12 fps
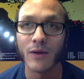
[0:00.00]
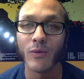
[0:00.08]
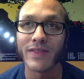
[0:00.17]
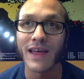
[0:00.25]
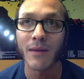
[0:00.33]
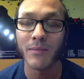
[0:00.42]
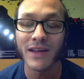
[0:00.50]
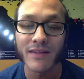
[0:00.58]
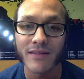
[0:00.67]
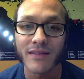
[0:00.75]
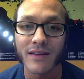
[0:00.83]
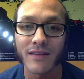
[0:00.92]
And what that
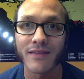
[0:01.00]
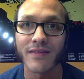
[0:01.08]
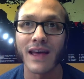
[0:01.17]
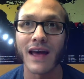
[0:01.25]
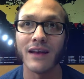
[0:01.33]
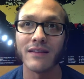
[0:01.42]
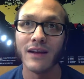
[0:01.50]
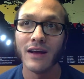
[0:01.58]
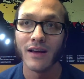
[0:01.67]
means is that